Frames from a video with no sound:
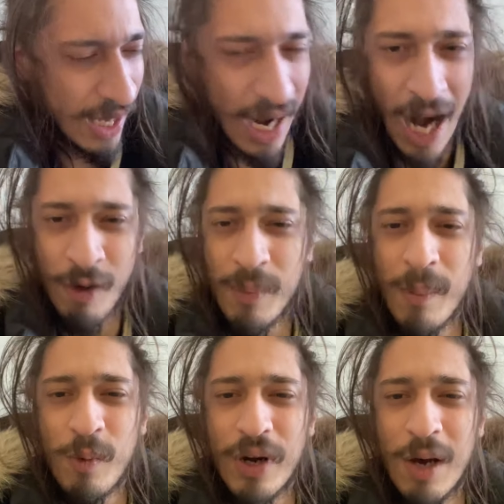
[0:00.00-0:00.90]
I
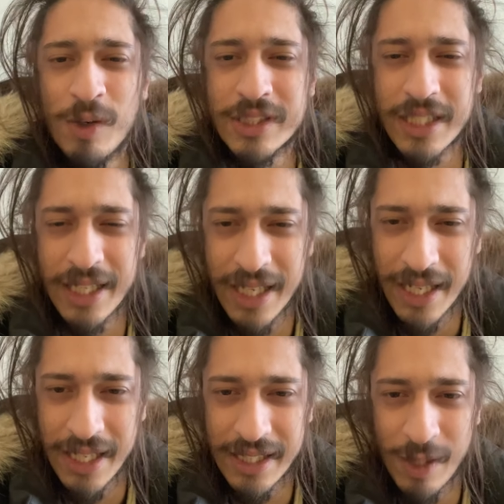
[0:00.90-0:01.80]
remember when I was a
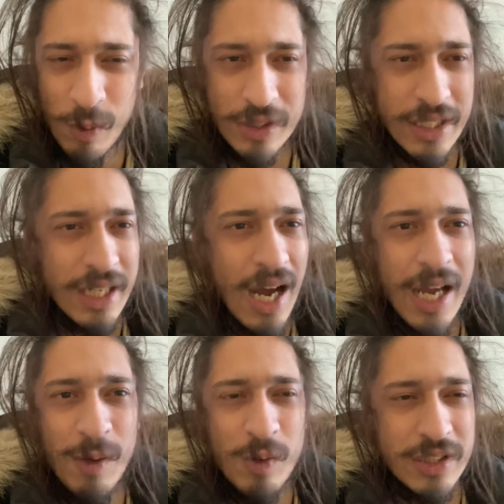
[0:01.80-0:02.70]
kid, there was a
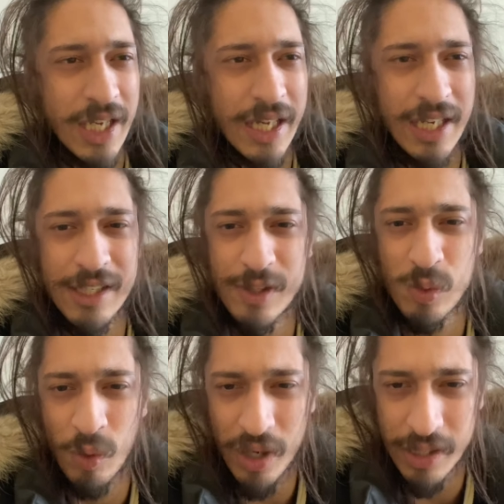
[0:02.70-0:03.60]
guy who was like in his
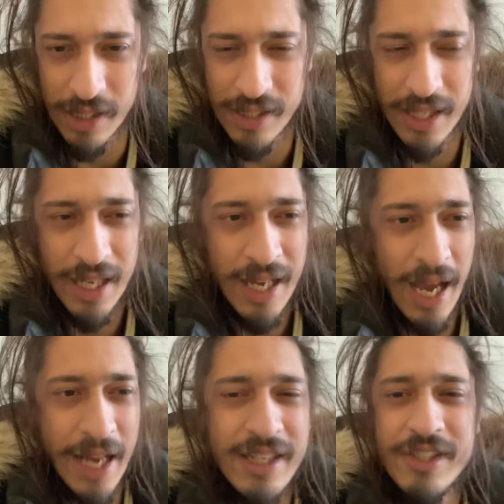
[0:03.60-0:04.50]
20s,
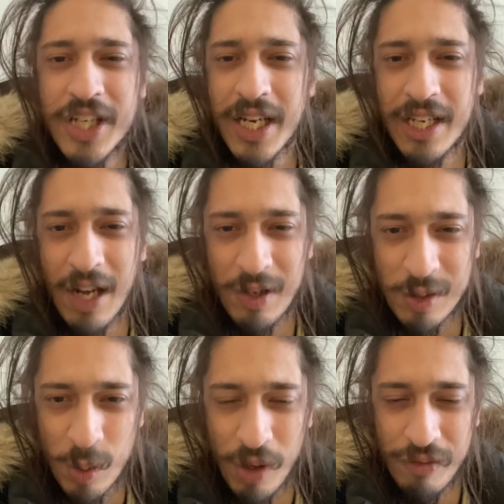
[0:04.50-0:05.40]
and he's checking out a
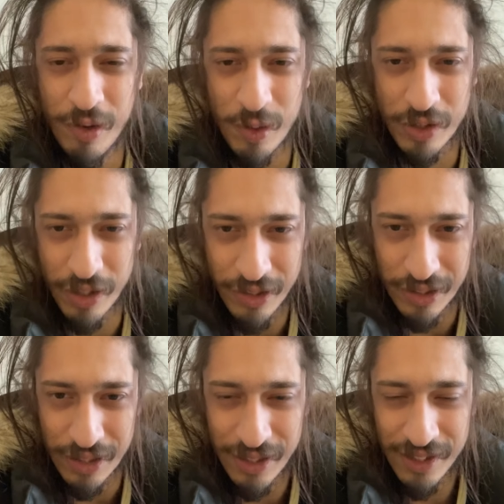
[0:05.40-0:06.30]
12 year old
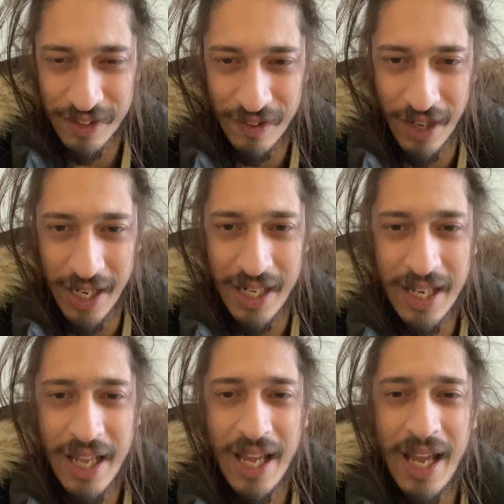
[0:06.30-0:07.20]
girl, right?